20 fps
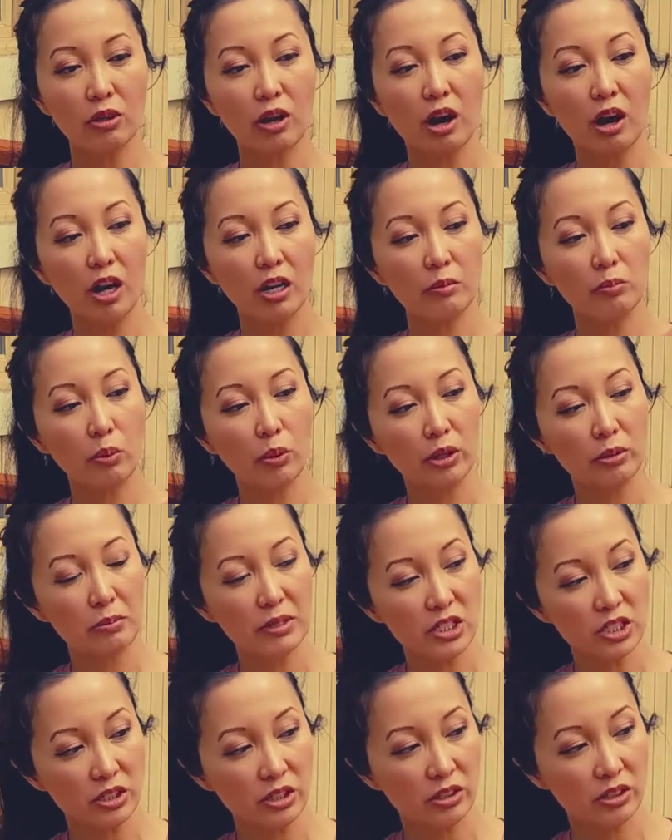cardboard
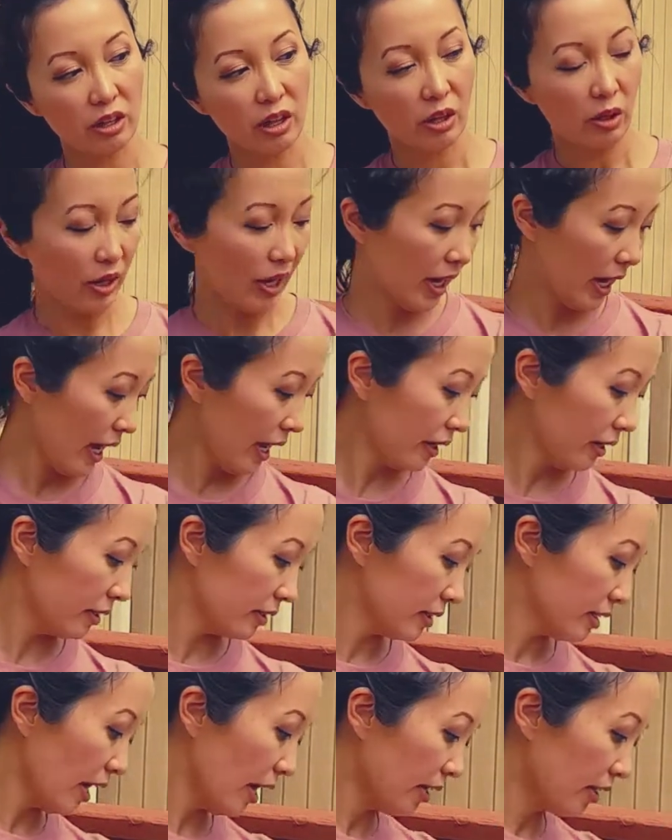material, and
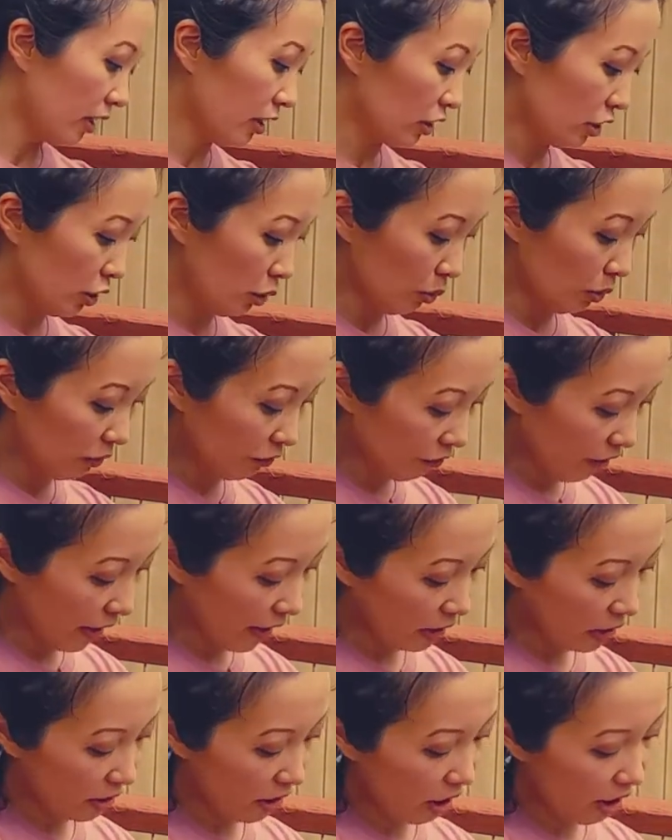inside it you would
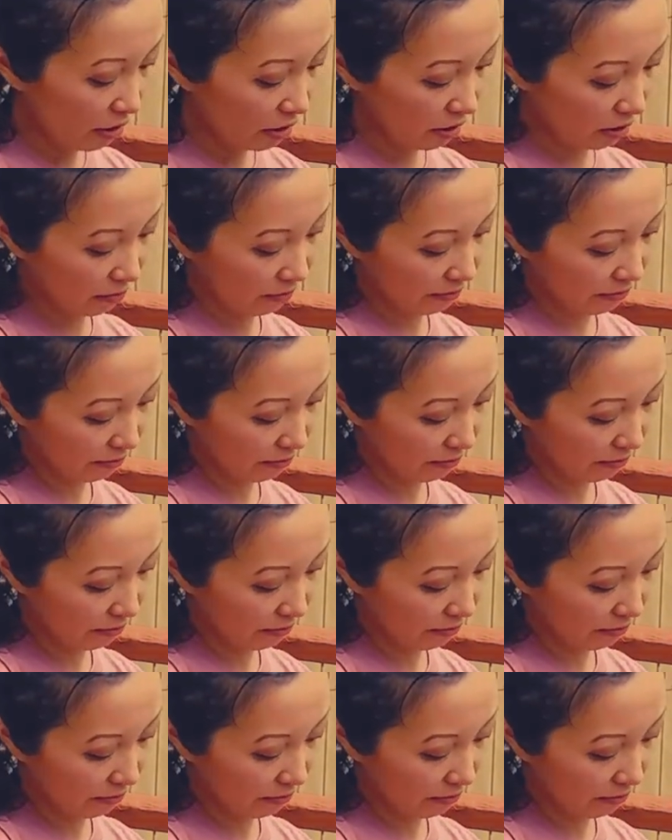find cotton.